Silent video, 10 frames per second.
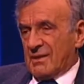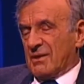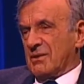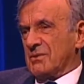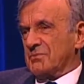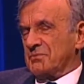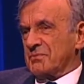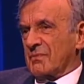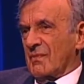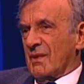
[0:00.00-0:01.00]
Um,
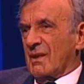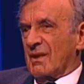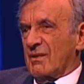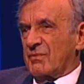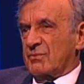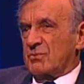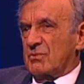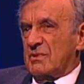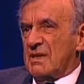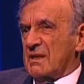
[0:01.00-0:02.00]
To,
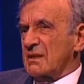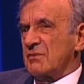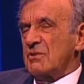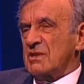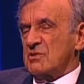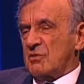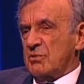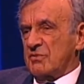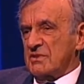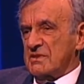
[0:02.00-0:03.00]
I'll give you an example,
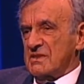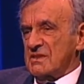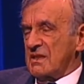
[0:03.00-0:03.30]
for instance.